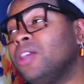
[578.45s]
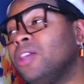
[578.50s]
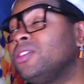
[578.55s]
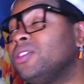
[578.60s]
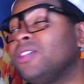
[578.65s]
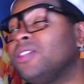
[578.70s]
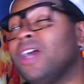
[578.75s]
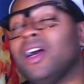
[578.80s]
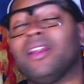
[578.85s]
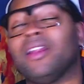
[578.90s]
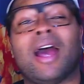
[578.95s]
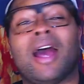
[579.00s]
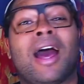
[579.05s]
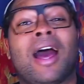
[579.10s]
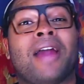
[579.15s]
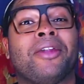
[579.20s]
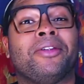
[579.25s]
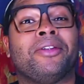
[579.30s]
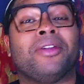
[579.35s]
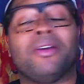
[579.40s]
Child, I
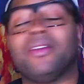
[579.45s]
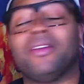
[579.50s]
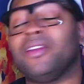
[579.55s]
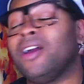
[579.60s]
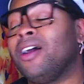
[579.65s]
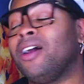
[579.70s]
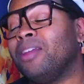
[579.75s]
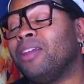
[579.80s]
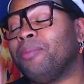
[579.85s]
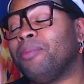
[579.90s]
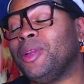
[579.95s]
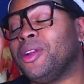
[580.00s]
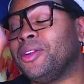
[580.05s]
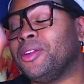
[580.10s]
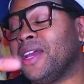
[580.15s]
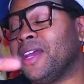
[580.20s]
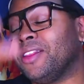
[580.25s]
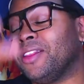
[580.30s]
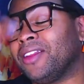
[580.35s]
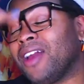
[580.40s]
don't know. Y'all let me know
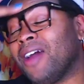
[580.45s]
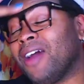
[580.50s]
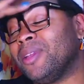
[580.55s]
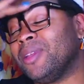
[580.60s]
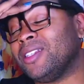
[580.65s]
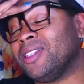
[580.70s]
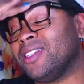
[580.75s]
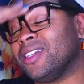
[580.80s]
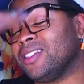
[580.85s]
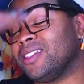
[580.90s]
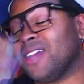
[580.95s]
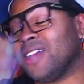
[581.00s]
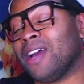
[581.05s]
down in the comment section.